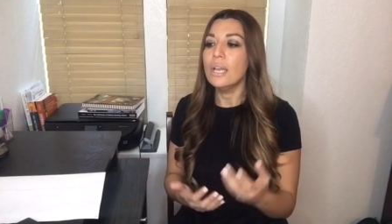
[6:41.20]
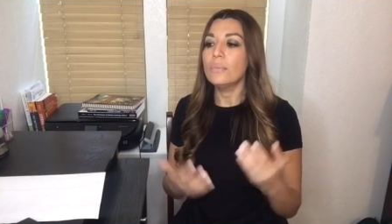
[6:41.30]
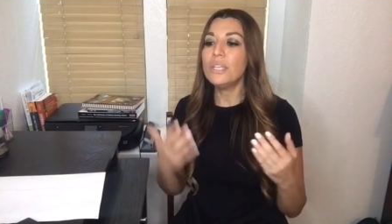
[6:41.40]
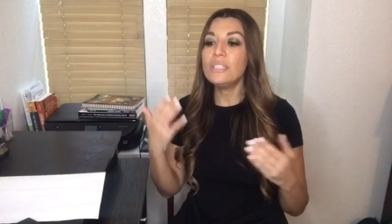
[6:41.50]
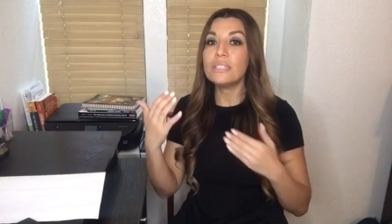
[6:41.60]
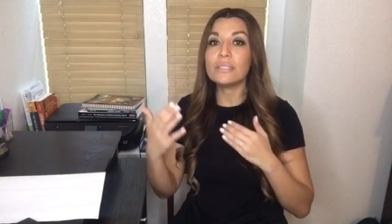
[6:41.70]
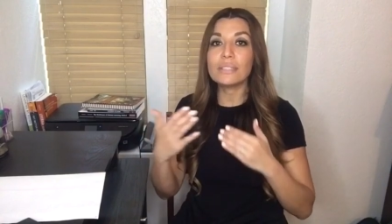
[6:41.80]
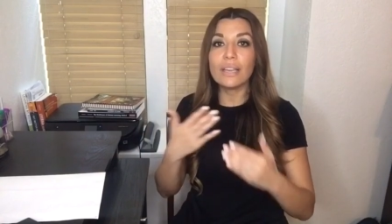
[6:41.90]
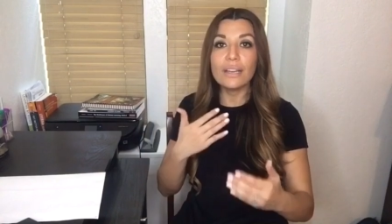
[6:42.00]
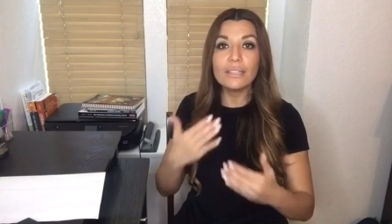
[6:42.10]
We
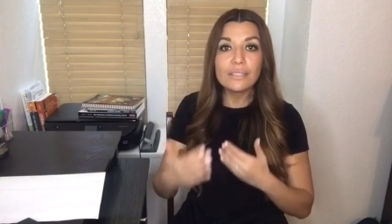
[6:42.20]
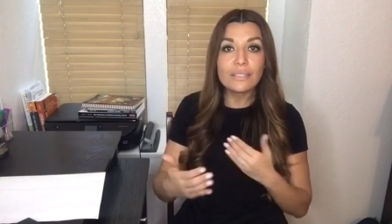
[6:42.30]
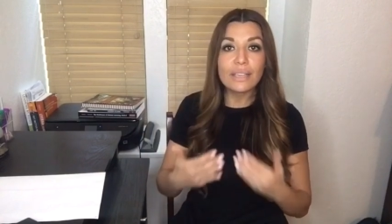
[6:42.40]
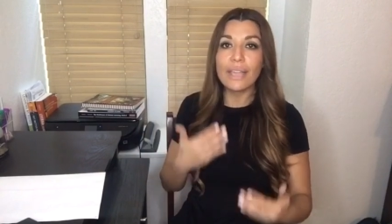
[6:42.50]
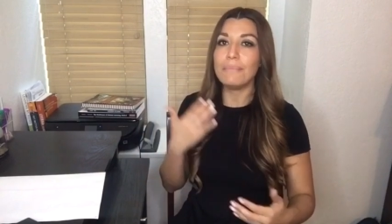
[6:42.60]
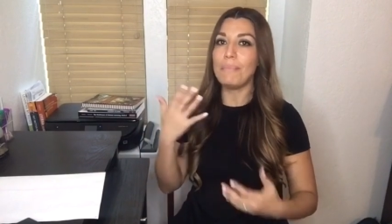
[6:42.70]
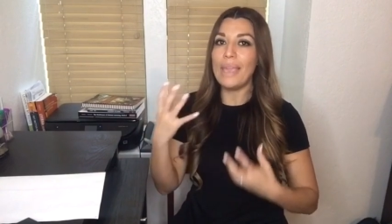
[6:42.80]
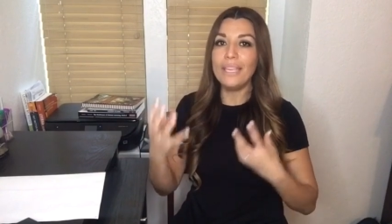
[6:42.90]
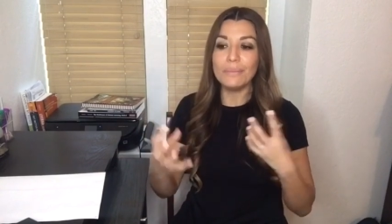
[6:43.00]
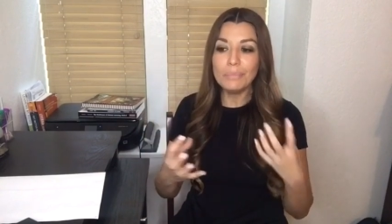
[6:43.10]
discuss and
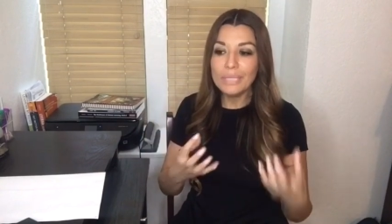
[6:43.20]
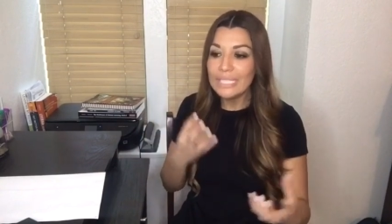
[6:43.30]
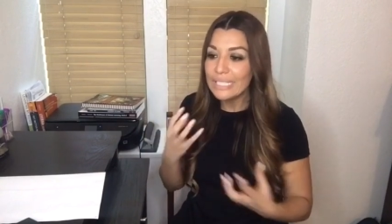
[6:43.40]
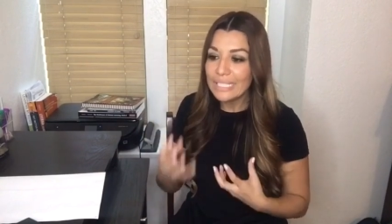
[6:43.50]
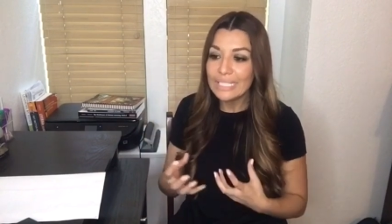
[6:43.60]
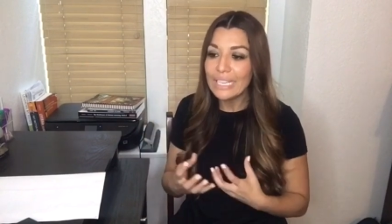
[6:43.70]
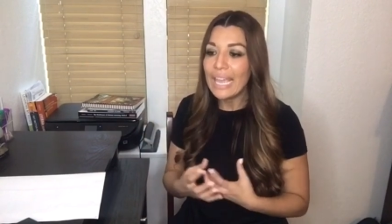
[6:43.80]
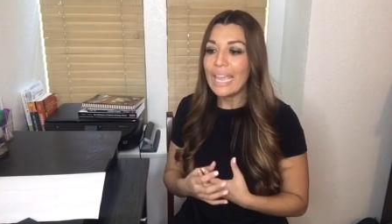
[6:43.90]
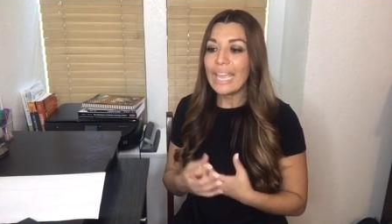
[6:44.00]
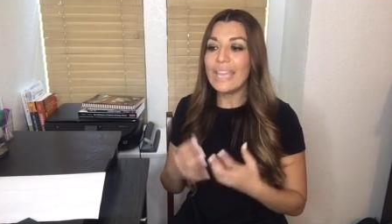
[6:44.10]
make meaning,
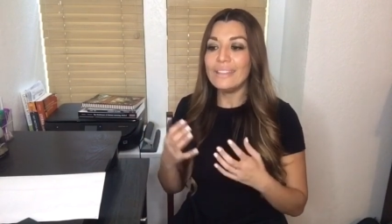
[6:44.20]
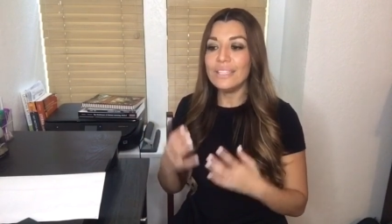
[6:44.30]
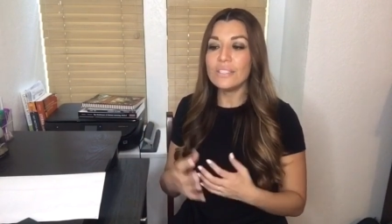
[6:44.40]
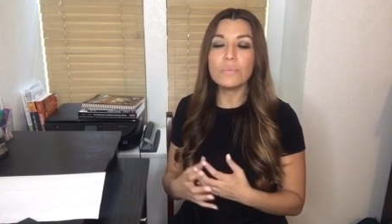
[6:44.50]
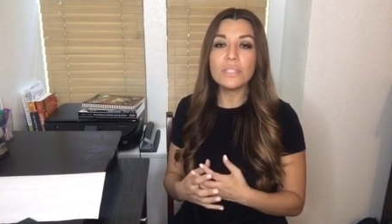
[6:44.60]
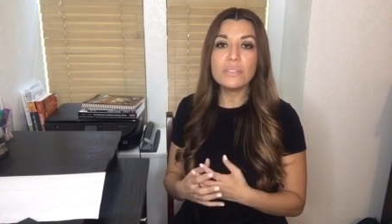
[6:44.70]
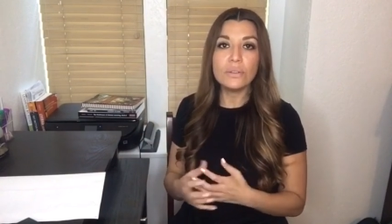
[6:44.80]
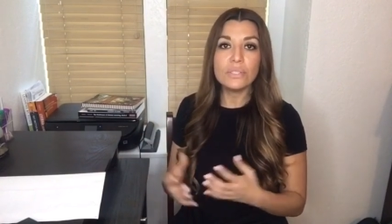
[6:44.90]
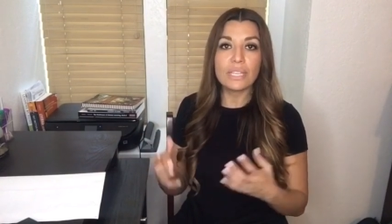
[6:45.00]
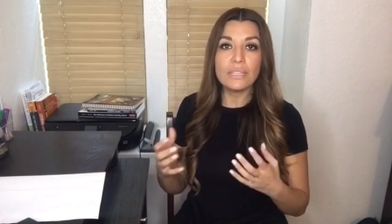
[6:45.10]
and this
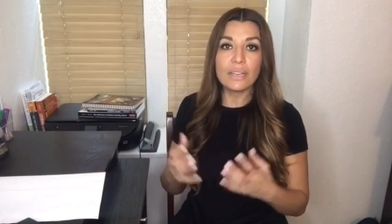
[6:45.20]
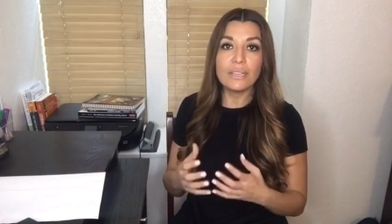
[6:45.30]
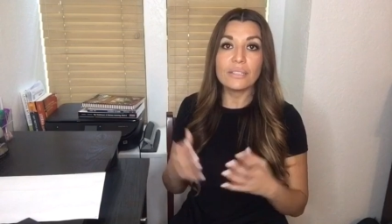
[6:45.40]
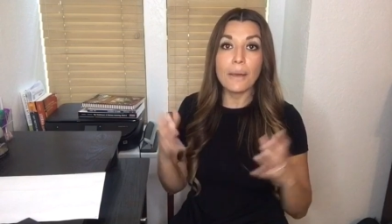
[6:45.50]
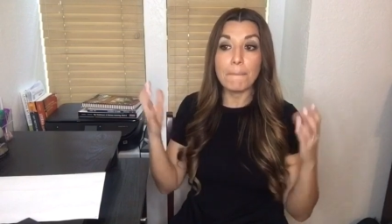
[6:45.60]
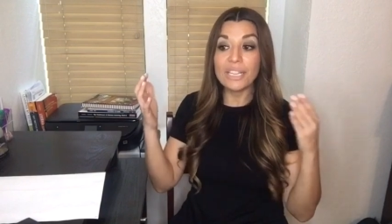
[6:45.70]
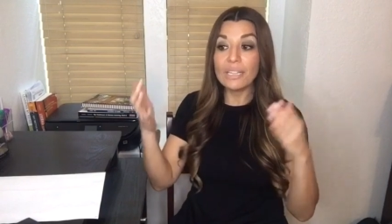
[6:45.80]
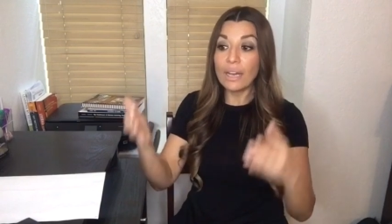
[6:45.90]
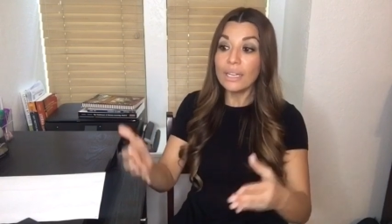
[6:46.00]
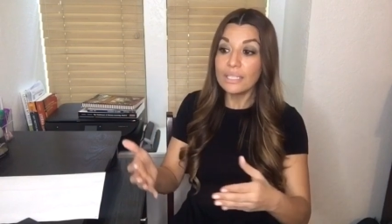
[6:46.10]
results in us
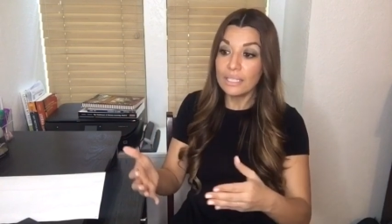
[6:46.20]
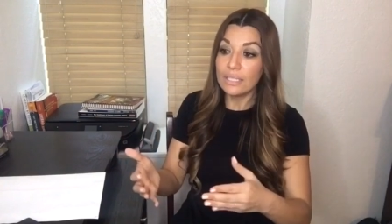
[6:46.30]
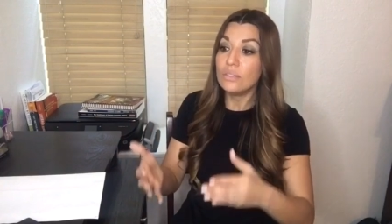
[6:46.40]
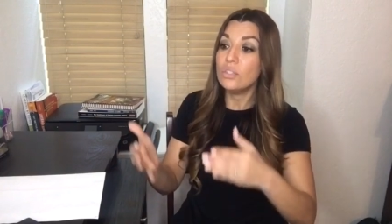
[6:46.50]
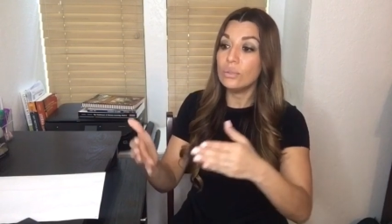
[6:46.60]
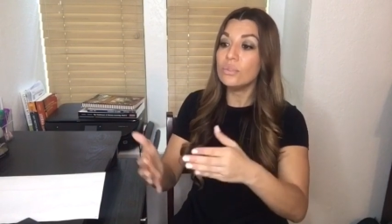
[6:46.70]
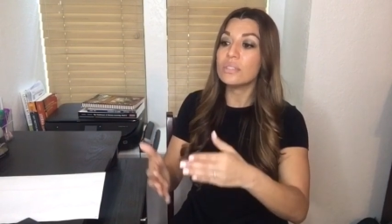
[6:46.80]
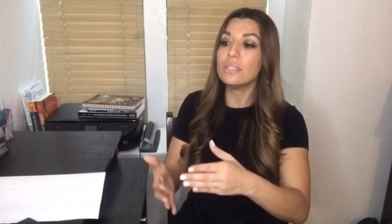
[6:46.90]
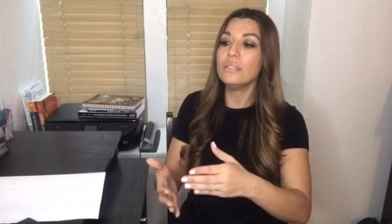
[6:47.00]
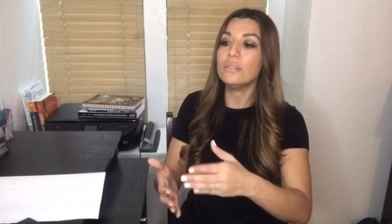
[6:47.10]
applying those
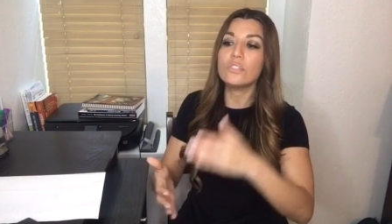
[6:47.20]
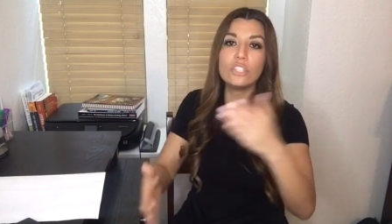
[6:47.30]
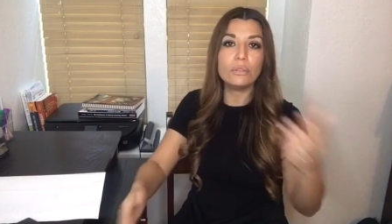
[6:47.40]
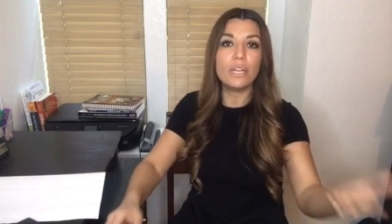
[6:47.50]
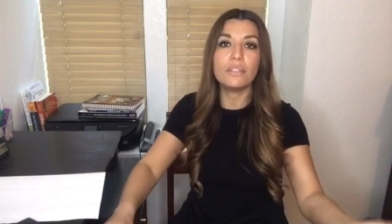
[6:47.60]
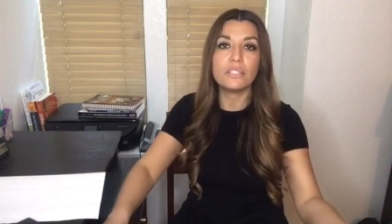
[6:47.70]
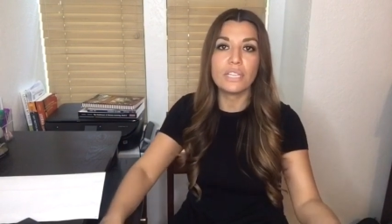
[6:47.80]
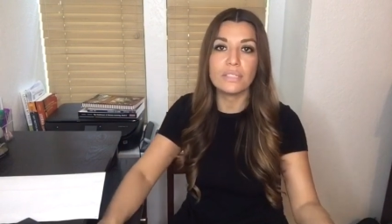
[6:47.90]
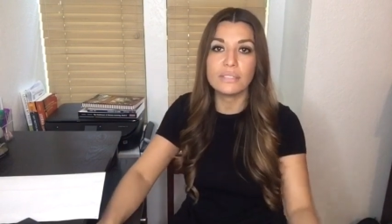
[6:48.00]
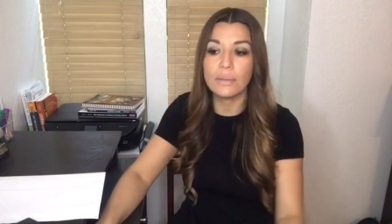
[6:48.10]
skills to other
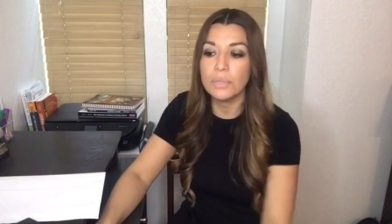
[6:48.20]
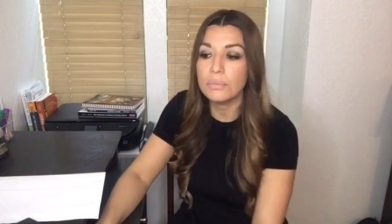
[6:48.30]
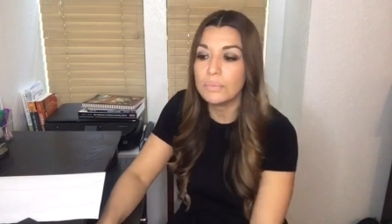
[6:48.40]
texts that we